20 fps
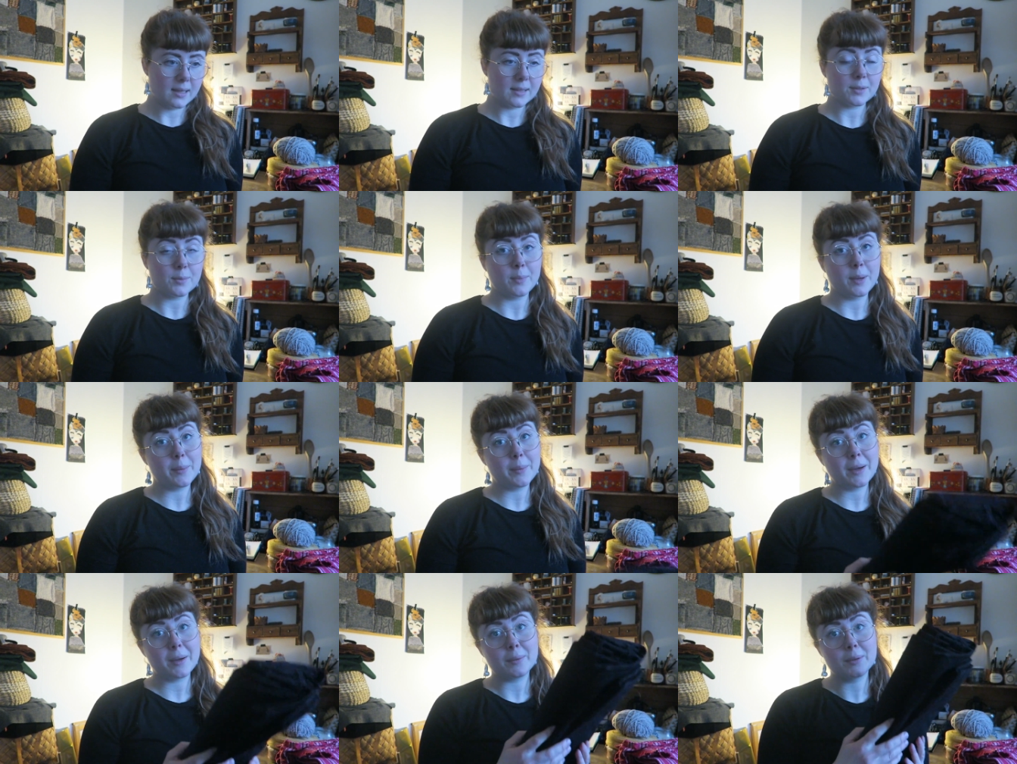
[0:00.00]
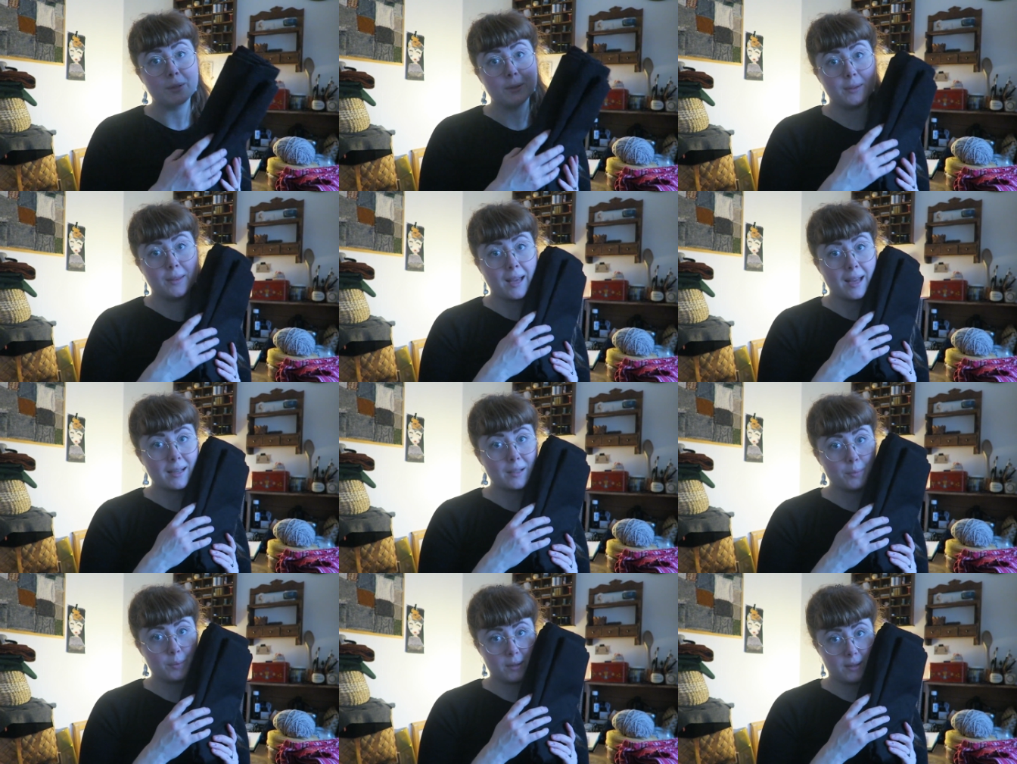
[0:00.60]
So maybe I will do
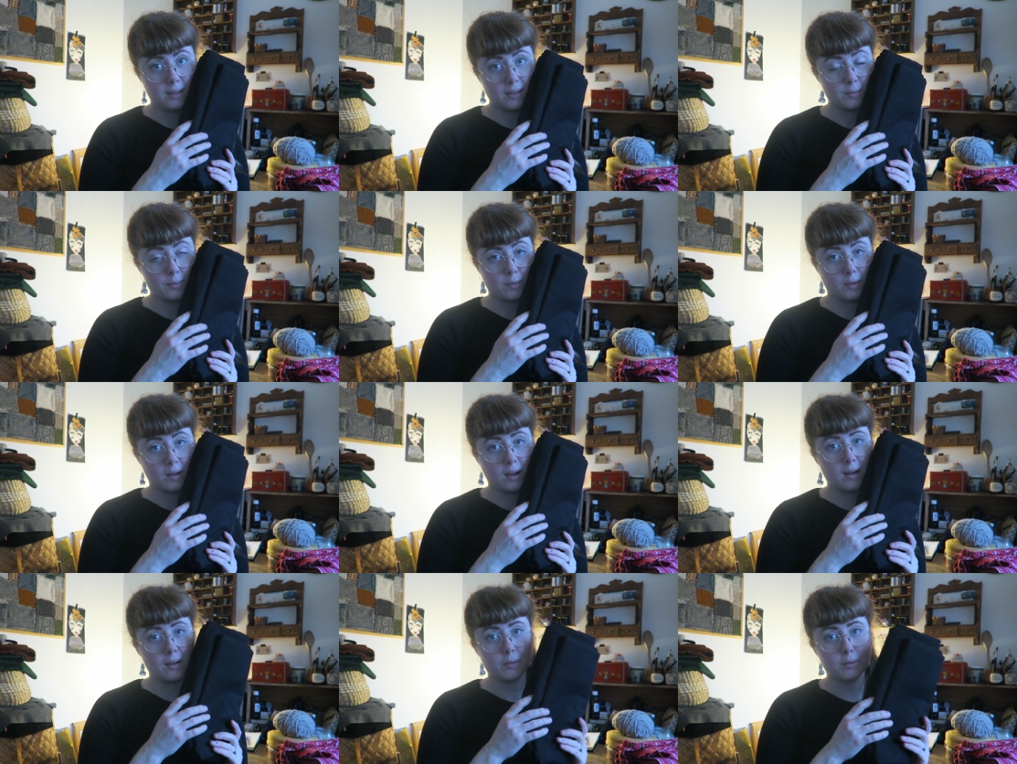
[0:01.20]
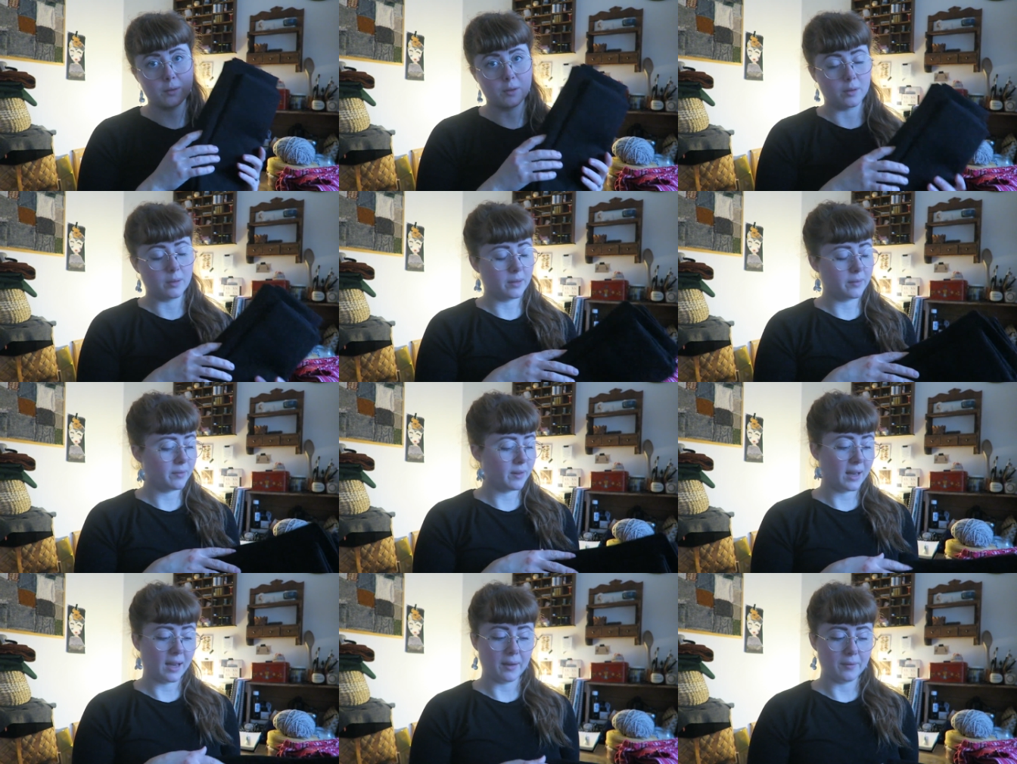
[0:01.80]
that with this one. I don't know
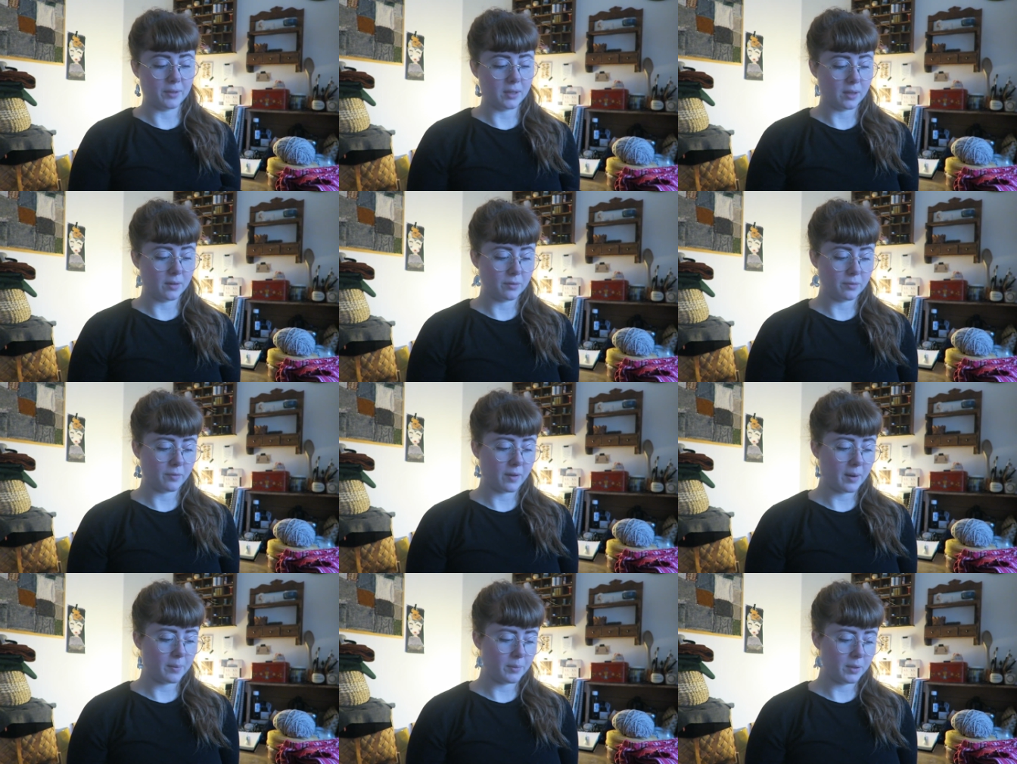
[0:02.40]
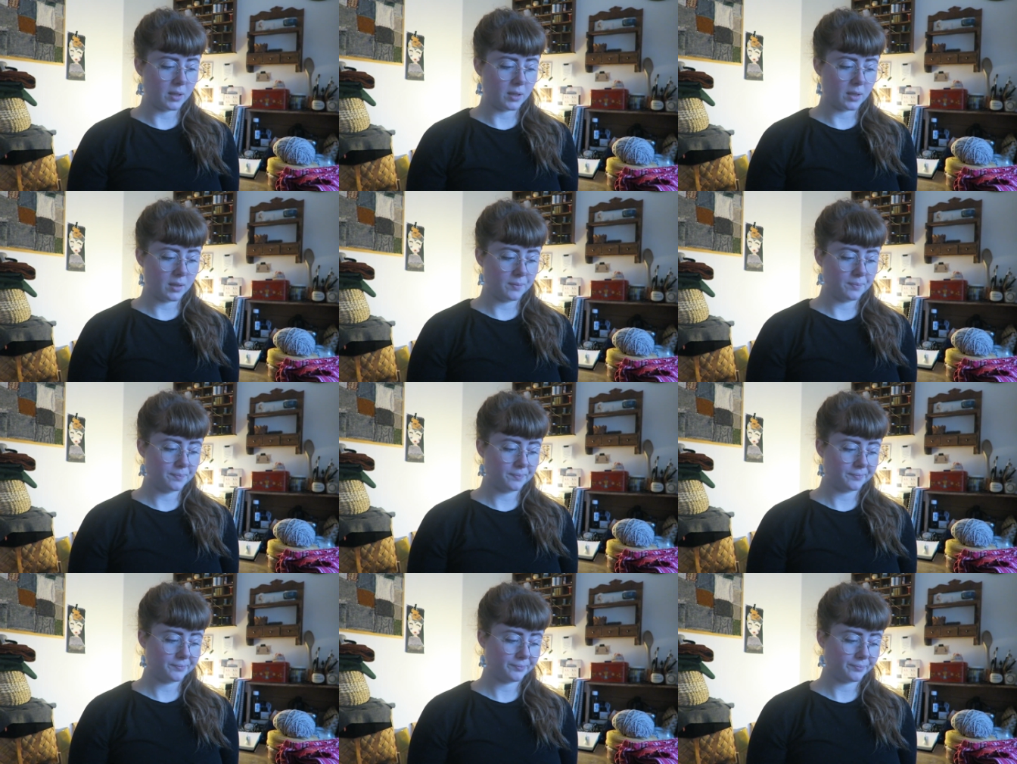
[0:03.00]
if I have enough fabric,
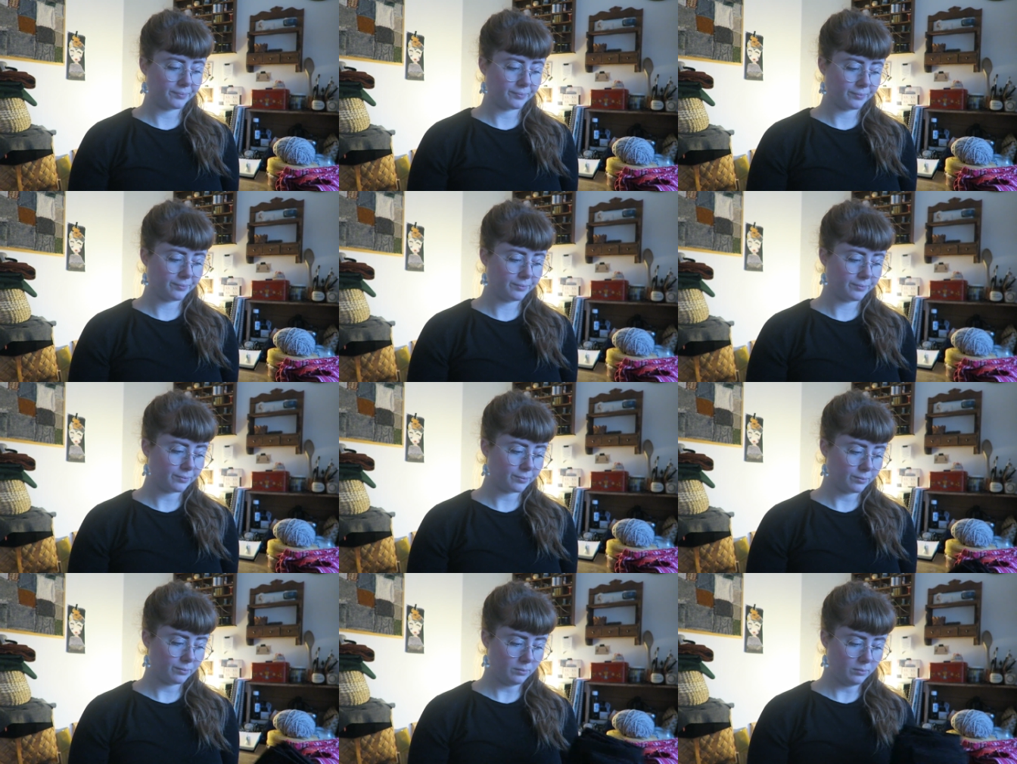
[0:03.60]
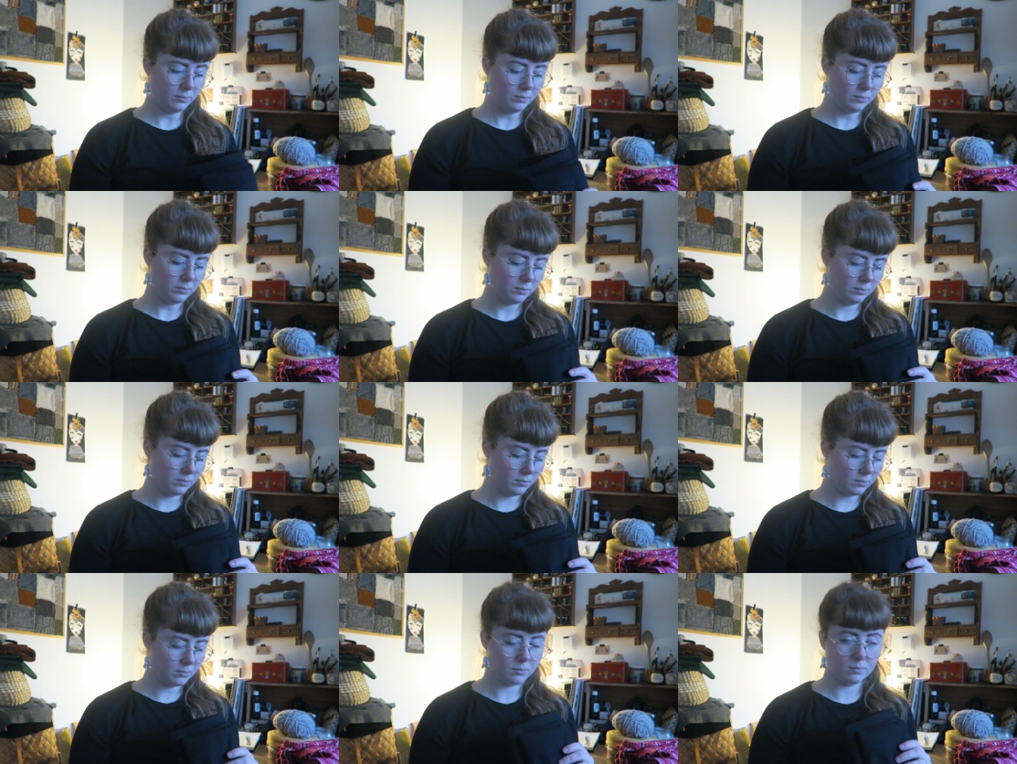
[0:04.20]

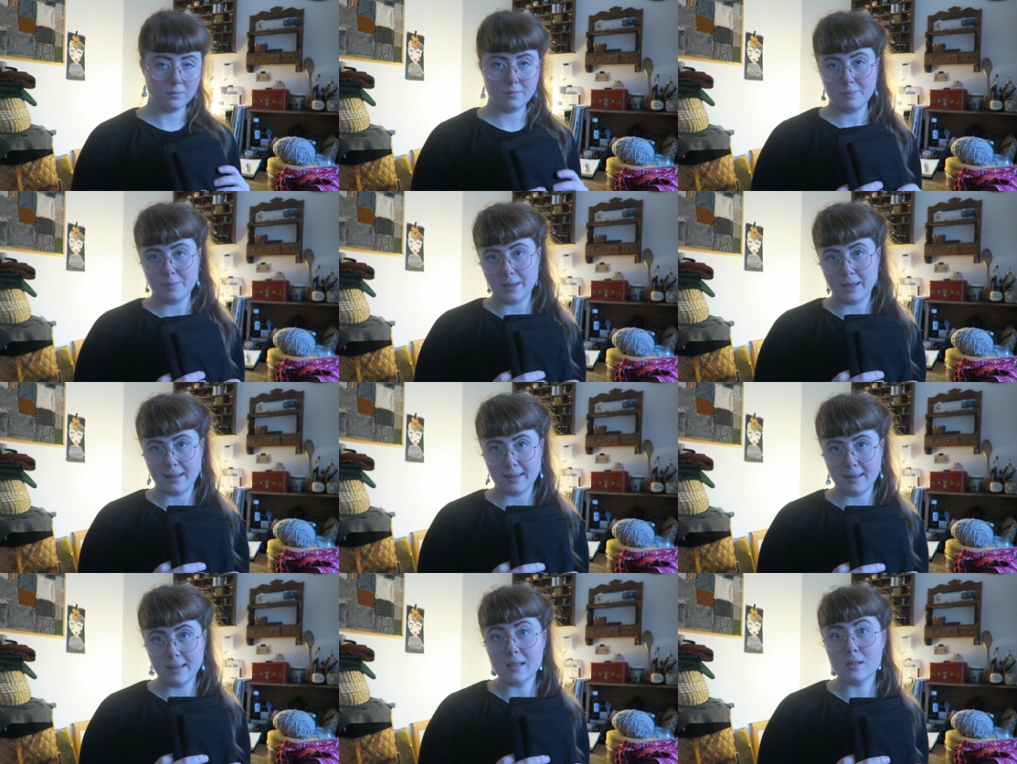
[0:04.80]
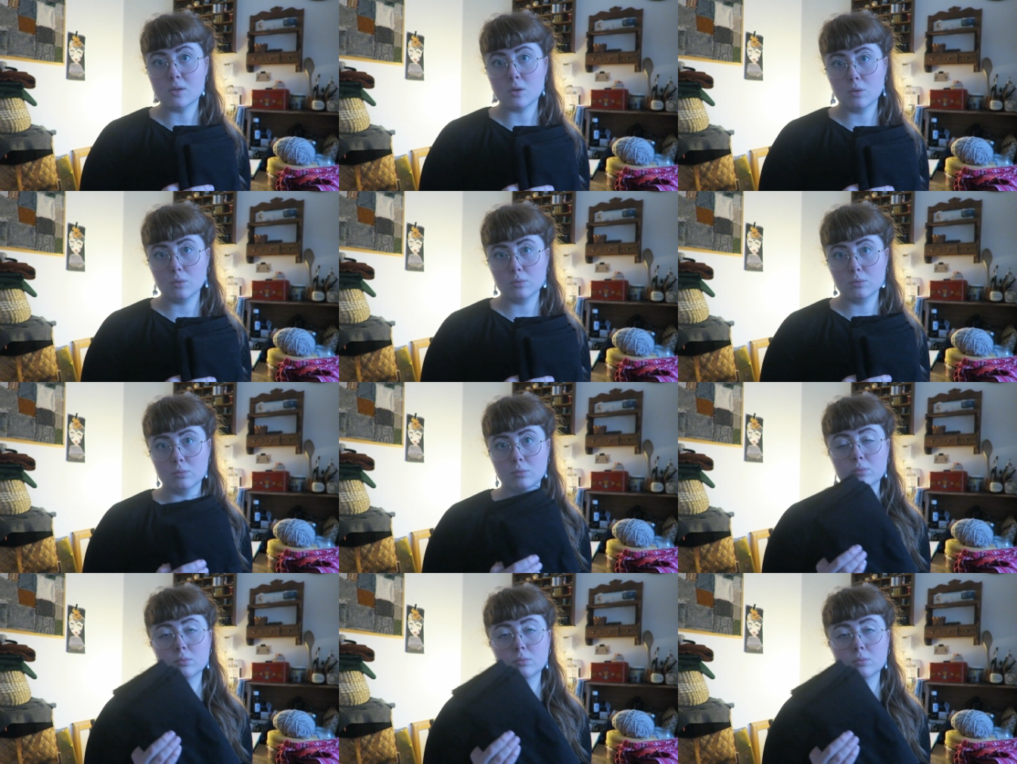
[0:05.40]
but I think so.